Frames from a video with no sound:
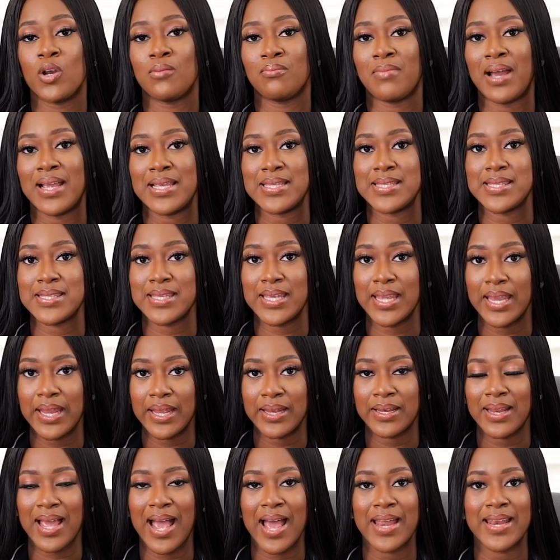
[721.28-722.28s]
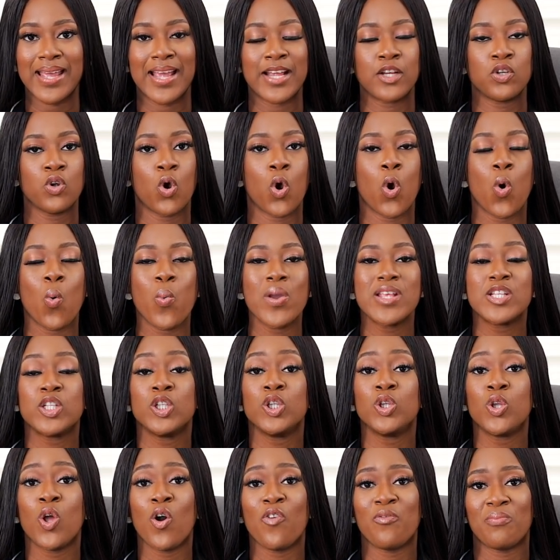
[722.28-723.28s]
on my skin. And I always
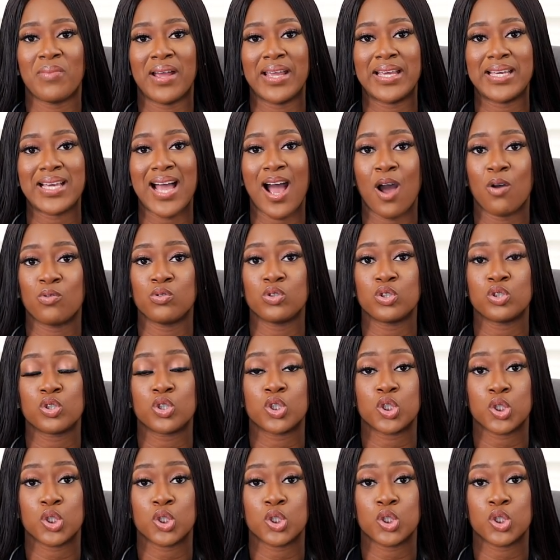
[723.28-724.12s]
love my gowns